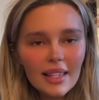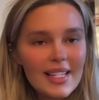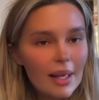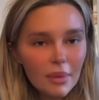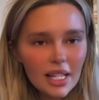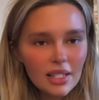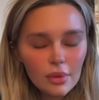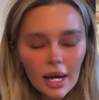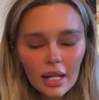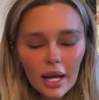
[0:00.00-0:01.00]
They sent me this
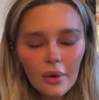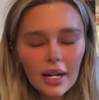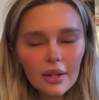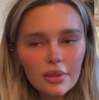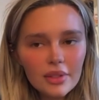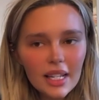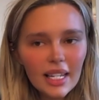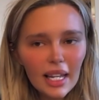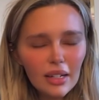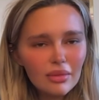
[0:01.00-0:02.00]
a while ago, and I was
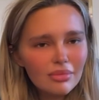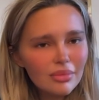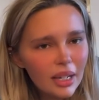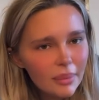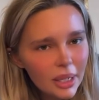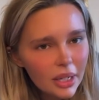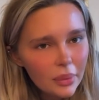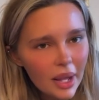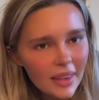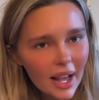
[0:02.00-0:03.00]
thinking, when am I going
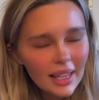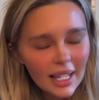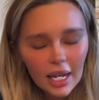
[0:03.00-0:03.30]
to wear that?